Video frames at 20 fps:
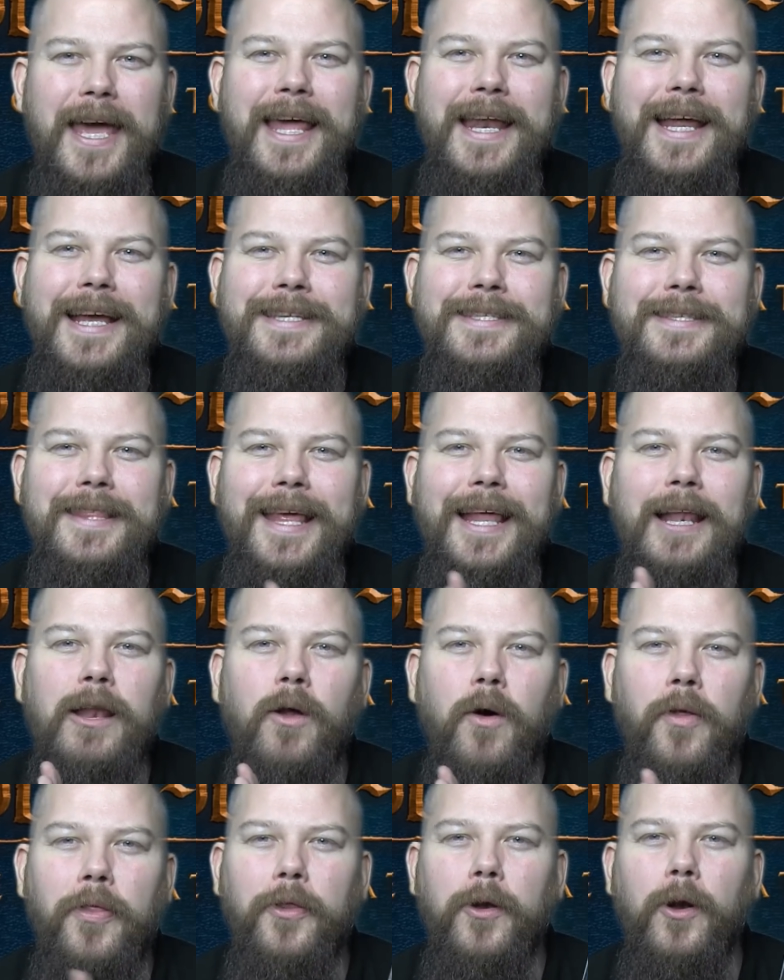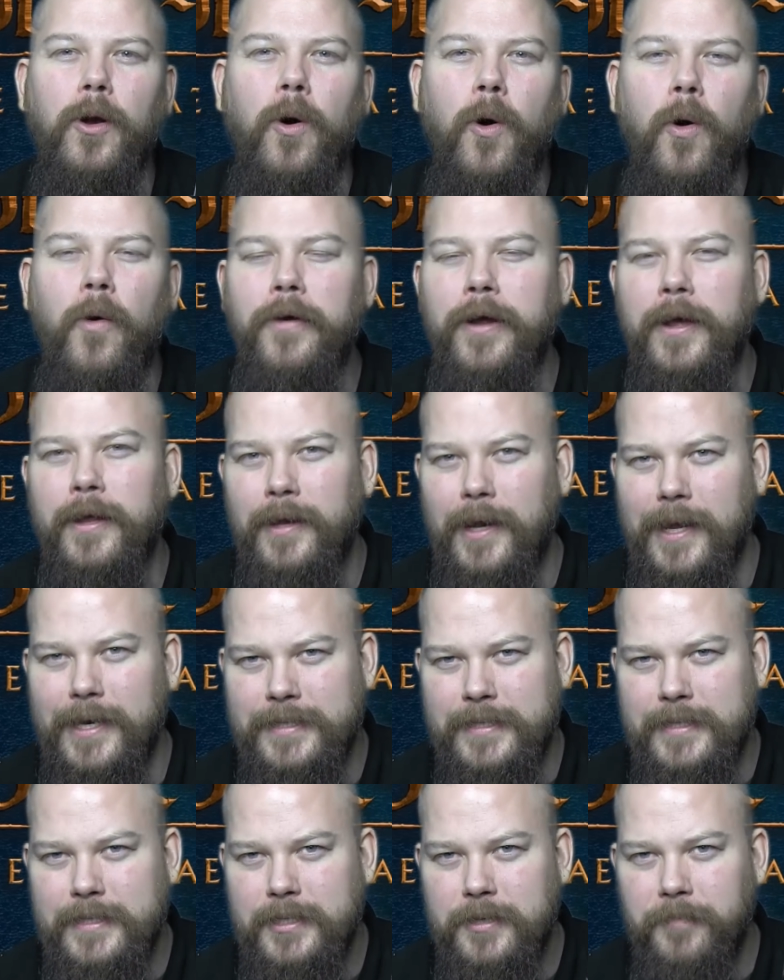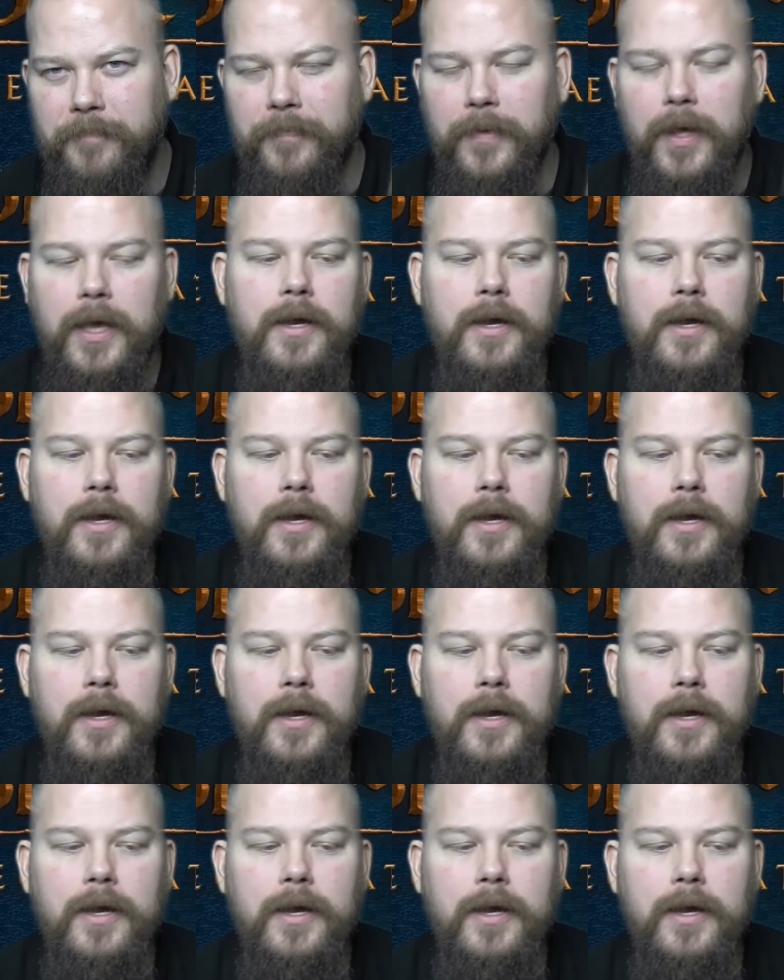It is the Lothlorien list.